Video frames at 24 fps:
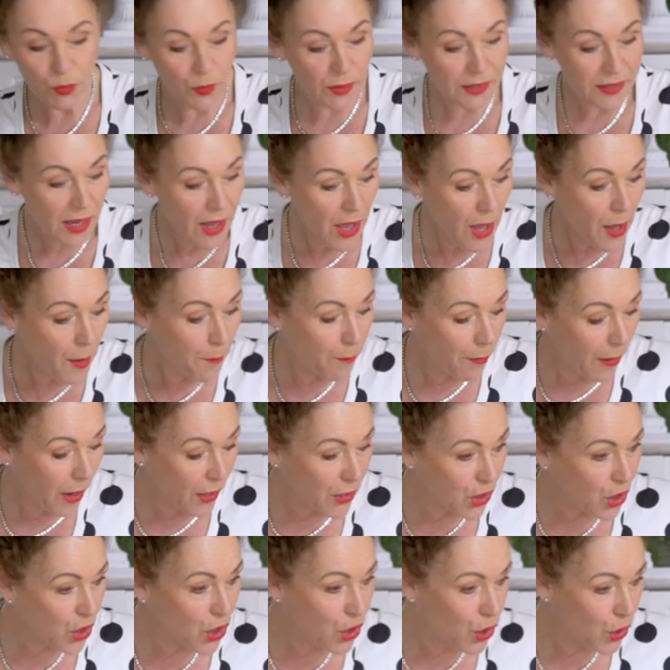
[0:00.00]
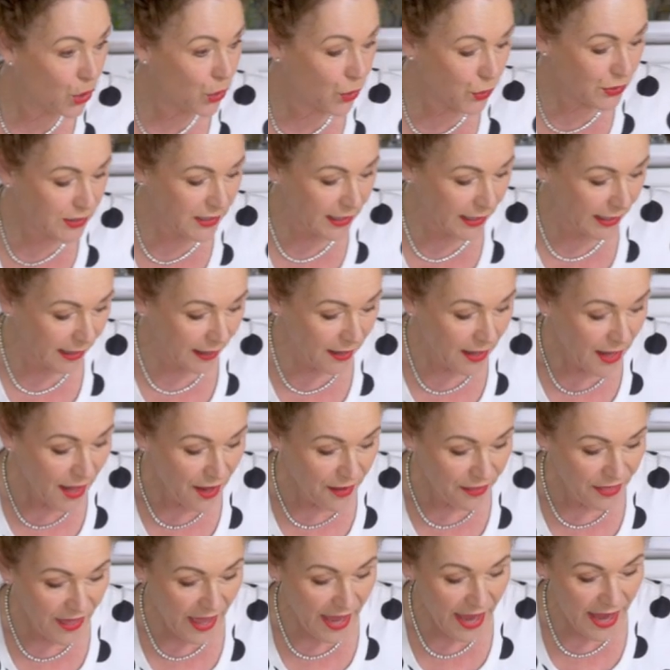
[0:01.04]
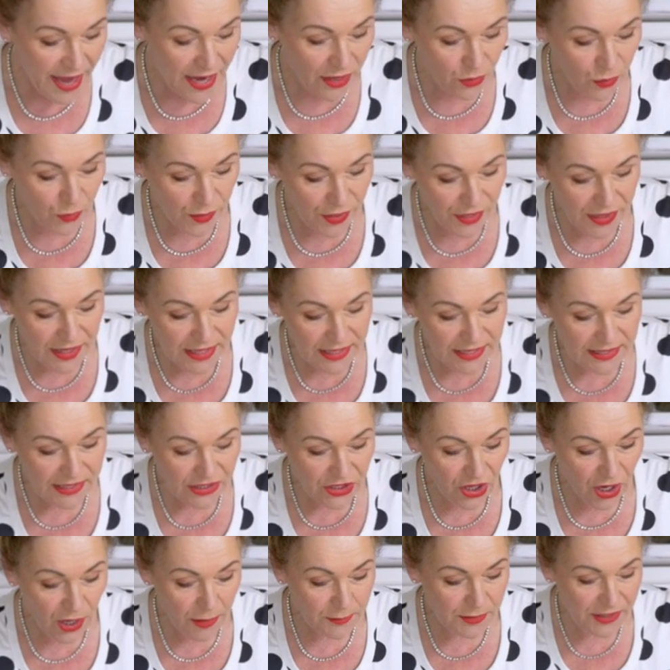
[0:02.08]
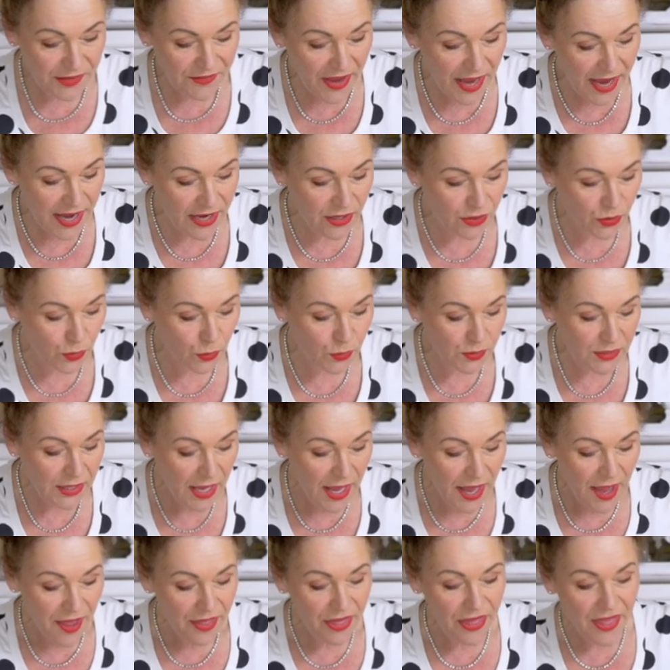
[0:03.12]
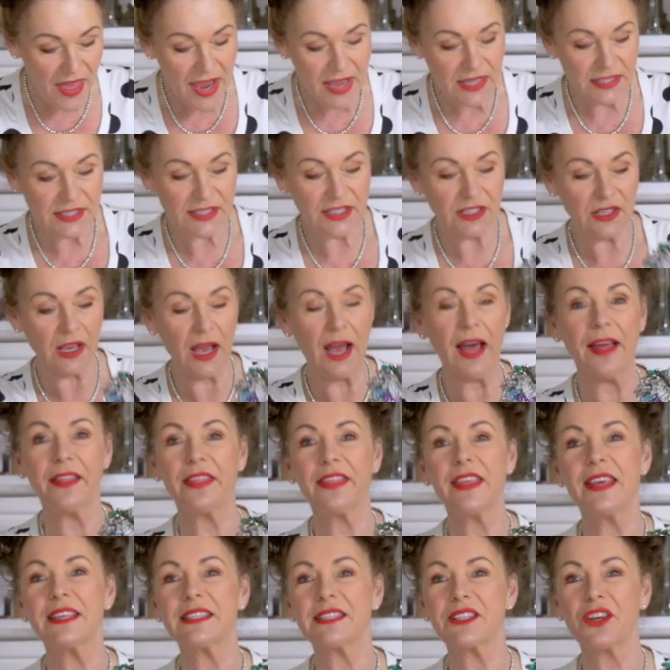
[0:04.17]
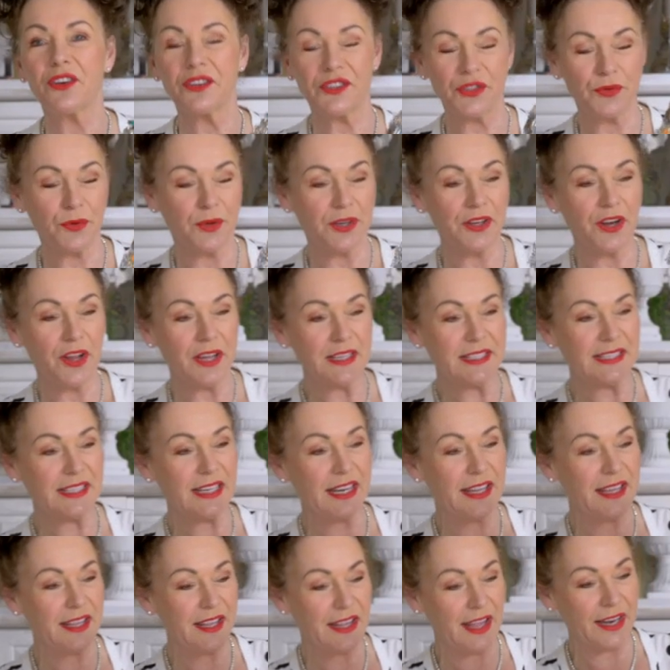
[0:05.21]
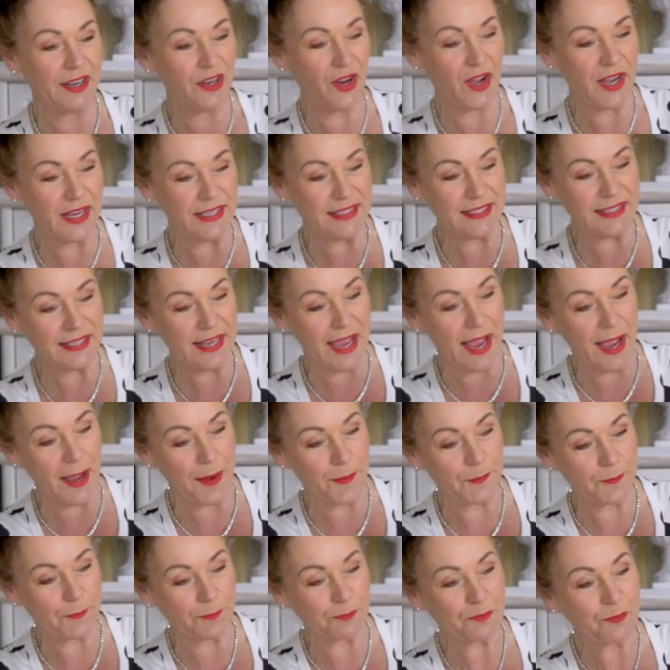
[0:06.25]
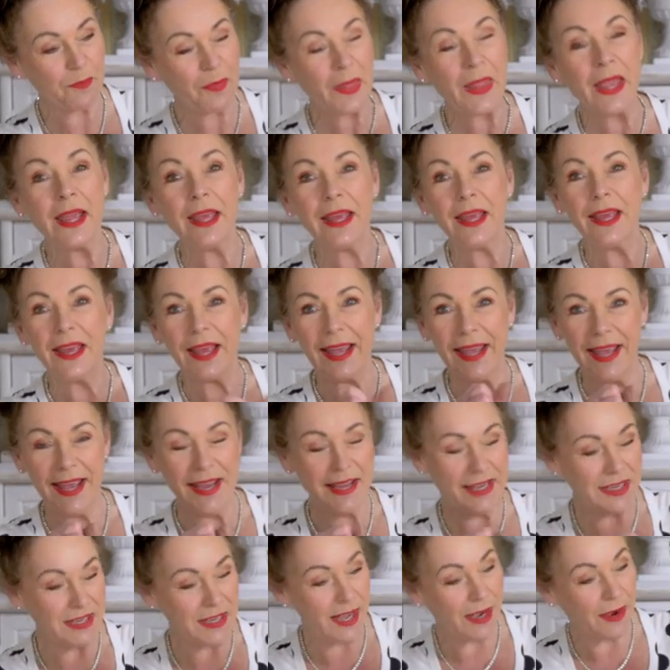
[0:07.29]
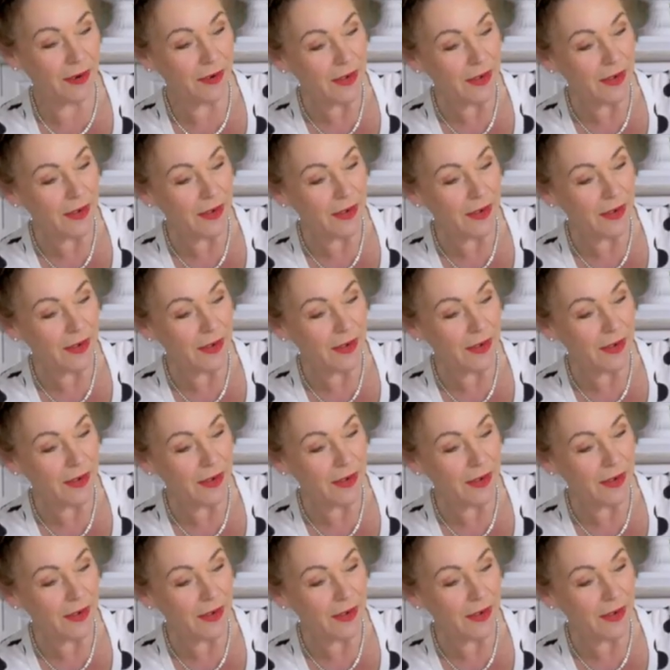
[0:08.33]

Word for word: it. By using the handle, these types of handles, that's oh, that's got to a nice a nice um, heat now